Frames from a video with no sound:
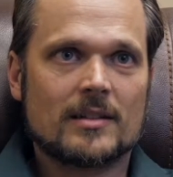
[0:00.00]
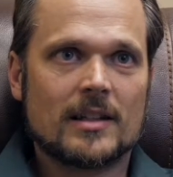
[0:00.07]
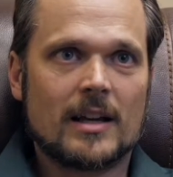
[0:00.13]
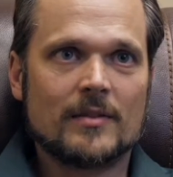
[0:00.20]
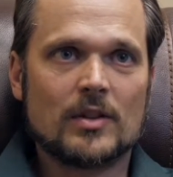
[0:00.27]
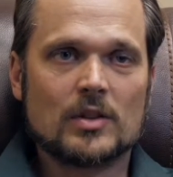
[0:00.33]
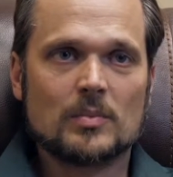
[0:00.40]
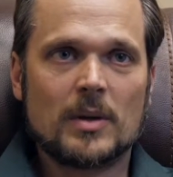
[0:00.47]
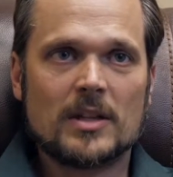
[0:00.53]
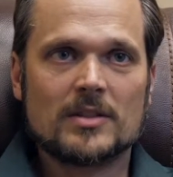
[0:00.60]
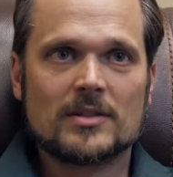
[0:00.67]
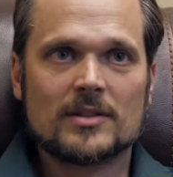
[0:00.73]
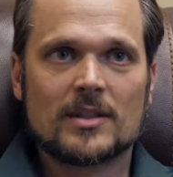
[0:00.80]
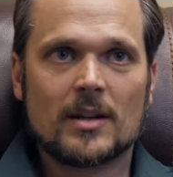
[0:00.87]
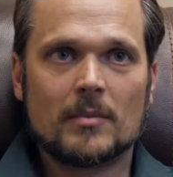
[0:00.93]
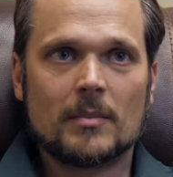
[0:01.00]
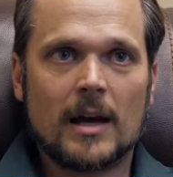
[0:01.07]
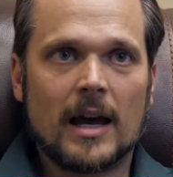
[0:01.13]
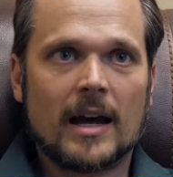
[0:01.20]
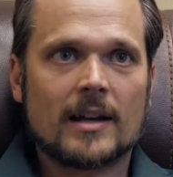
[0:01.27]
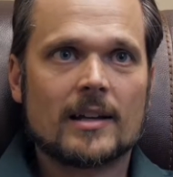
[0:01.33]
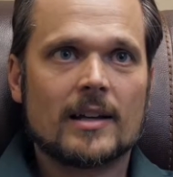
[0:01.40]
To have those patients come
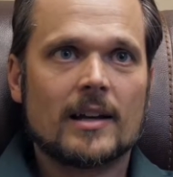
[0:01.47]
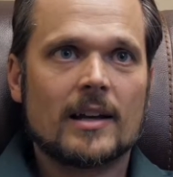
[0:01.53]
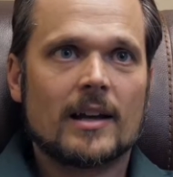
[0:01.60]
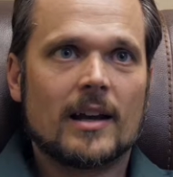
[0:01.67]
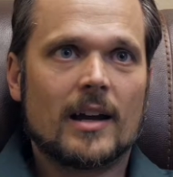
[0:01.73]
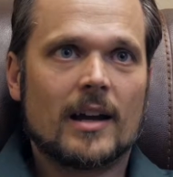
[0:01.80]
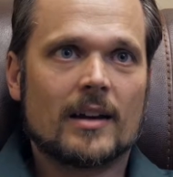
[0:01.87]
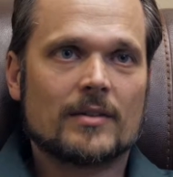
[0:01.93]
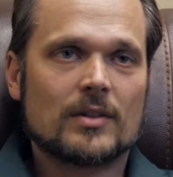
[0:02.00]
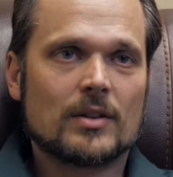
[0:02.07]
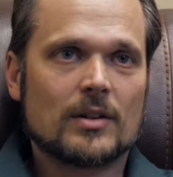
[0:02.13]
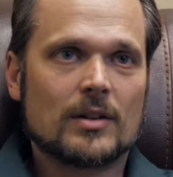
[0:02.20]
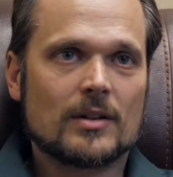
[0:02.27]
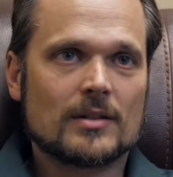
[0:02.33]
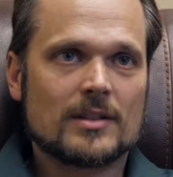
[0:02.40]
back after